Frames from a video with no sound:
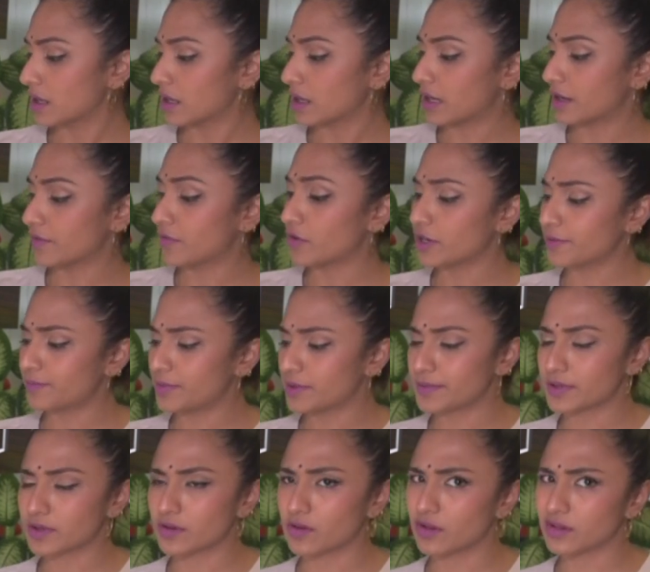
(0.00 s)
I've heard
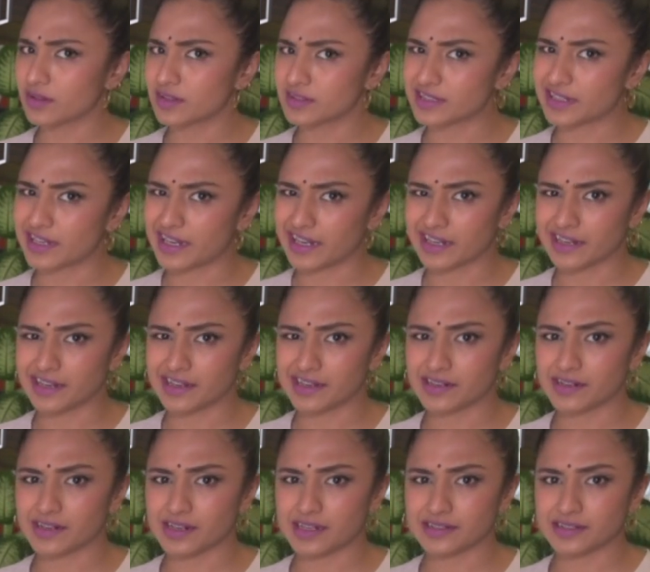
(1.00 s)
people call this an
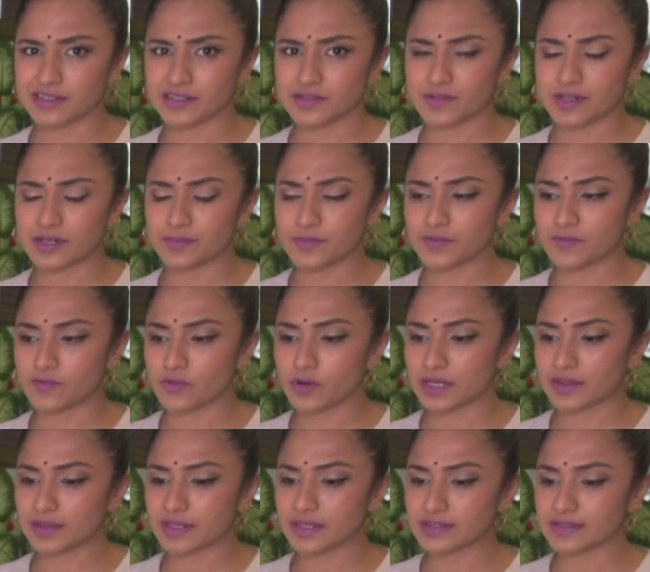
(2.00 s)
Indian rice as well before.
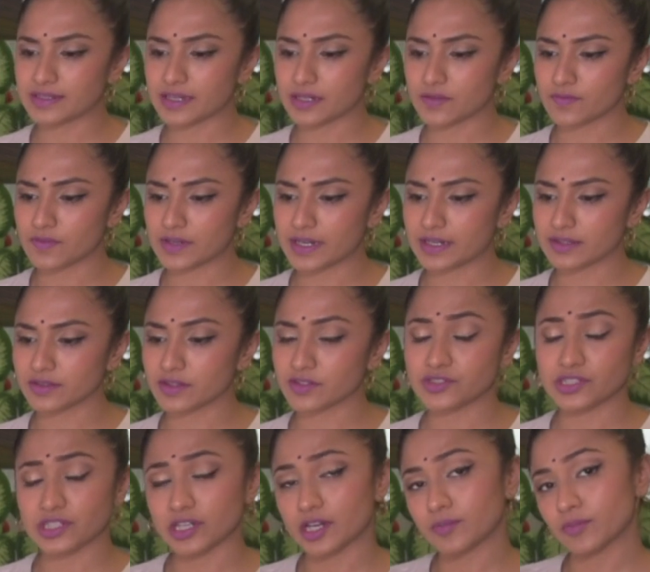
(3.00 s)
I think it's kind of like the
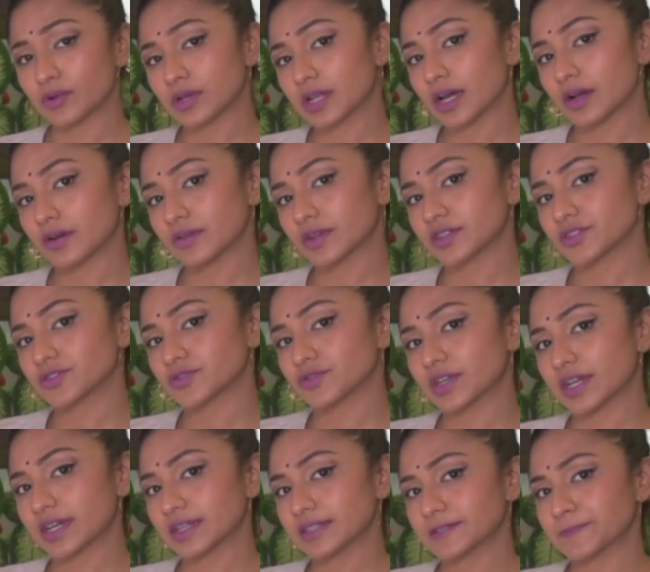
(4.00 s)
Jeera pulao that you
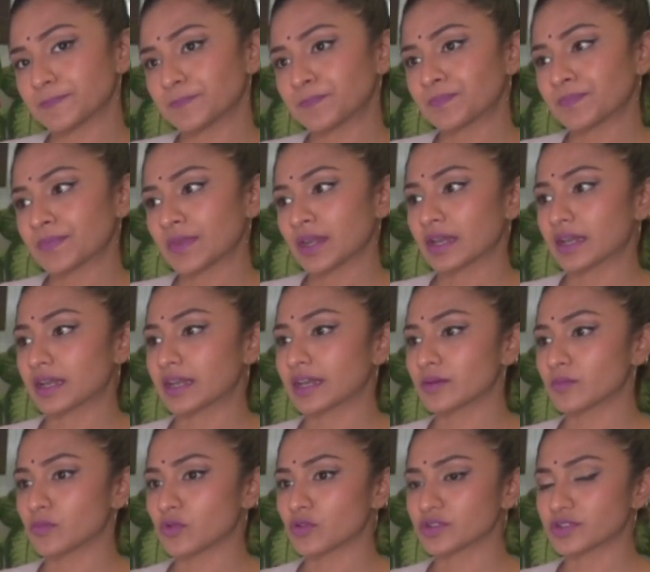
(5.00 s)
get
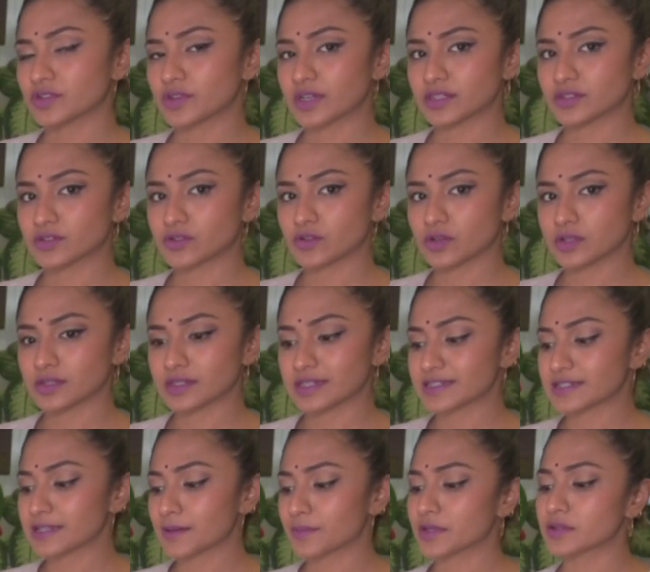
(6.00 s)
in most restaurants,
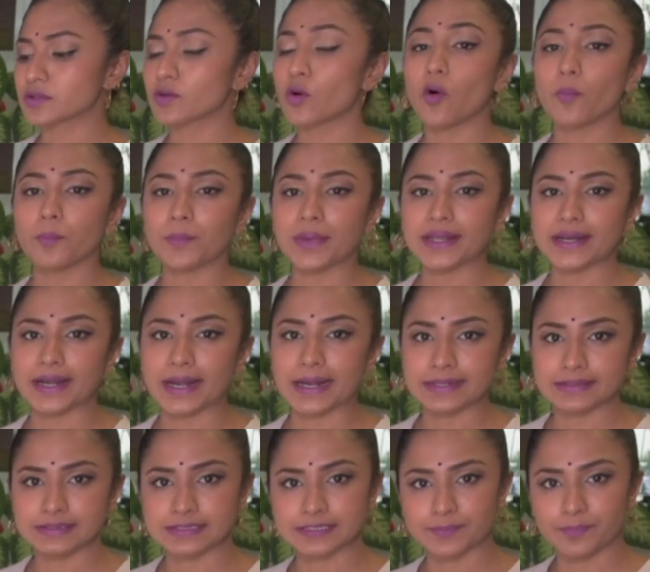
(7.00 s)
except it's homemade and
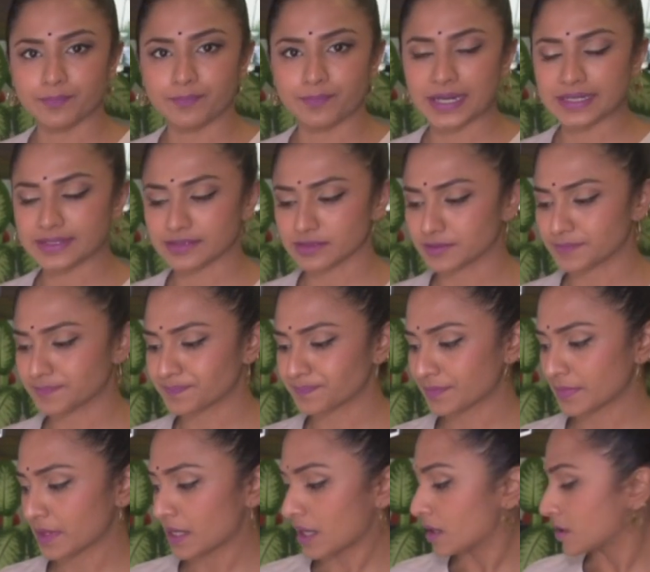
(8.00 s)
it's better.
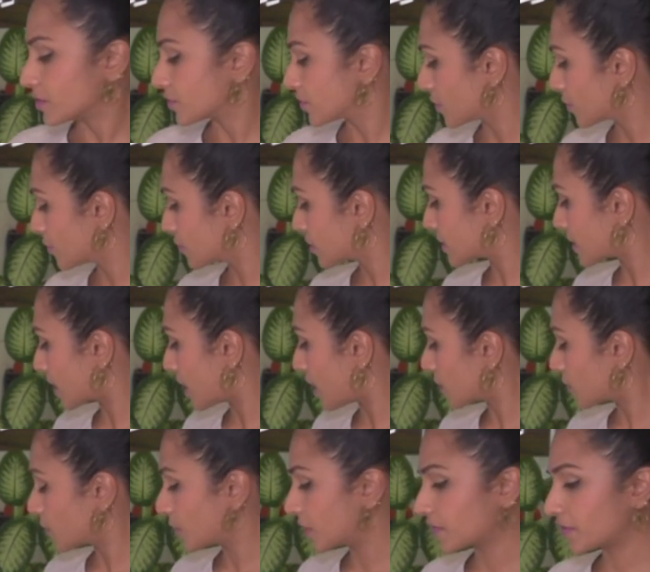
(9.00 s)
So to
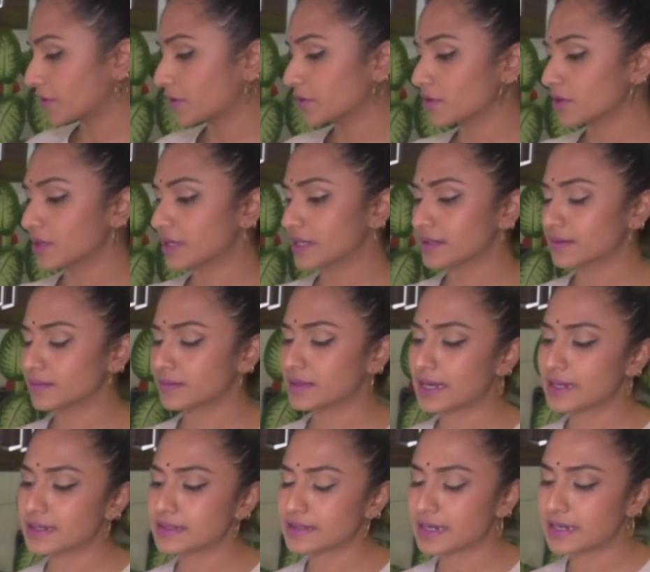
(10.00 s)
start with, we're going to
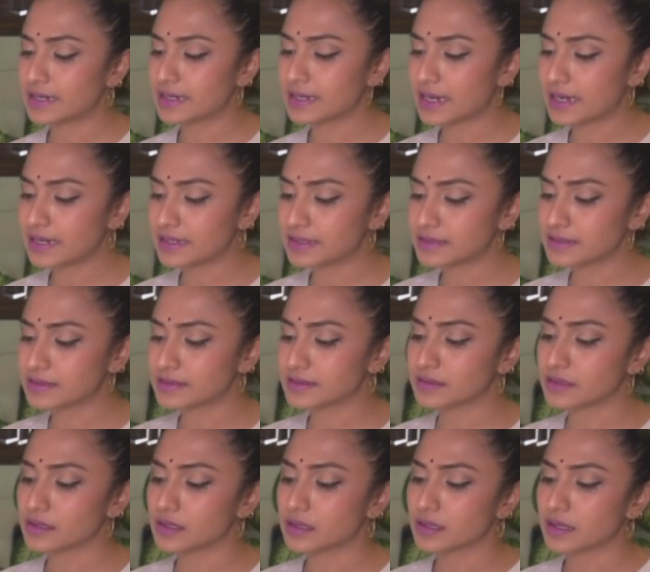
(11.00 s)
get a nice
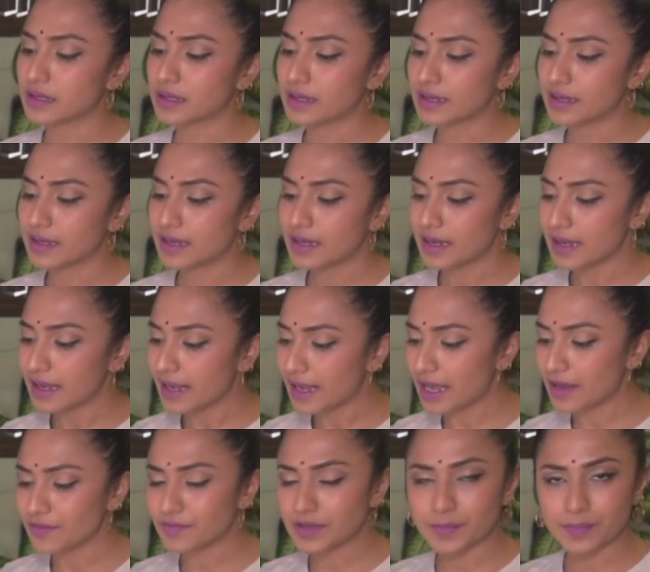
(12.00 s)

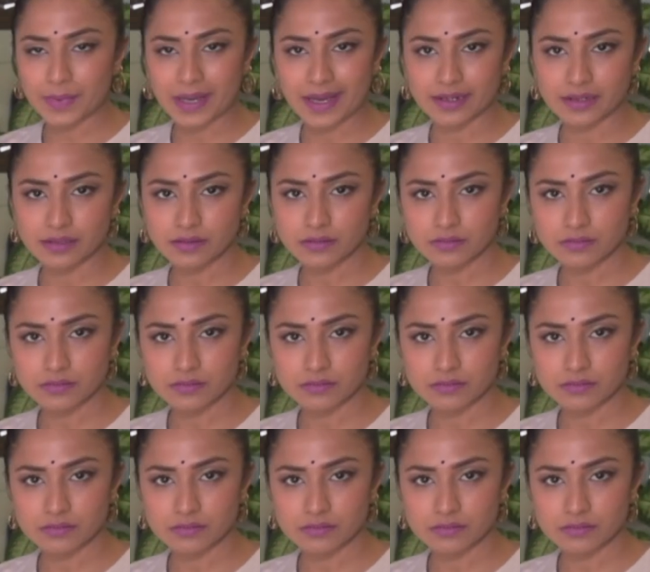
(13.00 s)
heavy pan,